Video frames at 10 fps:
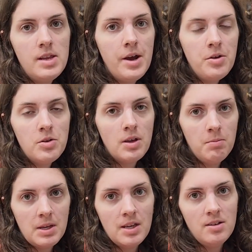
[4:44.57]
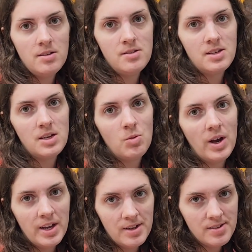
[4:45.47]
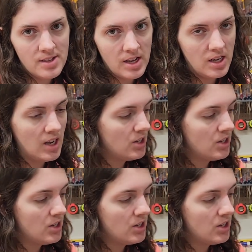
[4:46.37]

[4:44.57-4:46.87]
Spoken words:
Now you can begin to see why I said